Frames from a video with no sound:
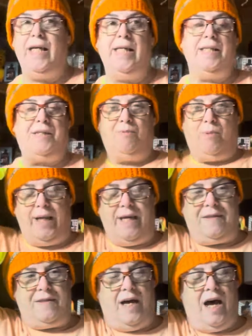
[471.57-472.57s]
is
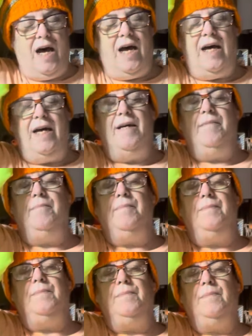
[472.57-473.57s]
with
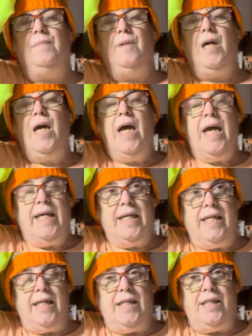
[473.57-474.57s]
um,
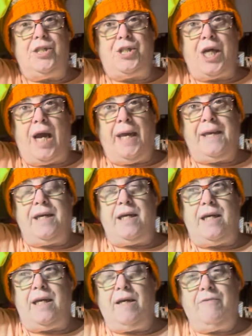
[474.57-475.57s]

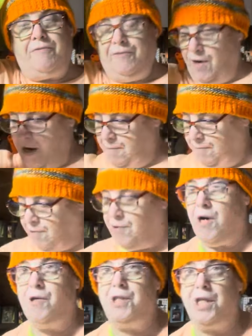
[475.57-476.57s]
Jackie from
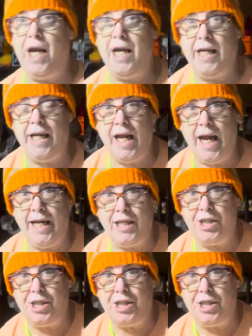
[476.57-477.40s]
Croch eighty H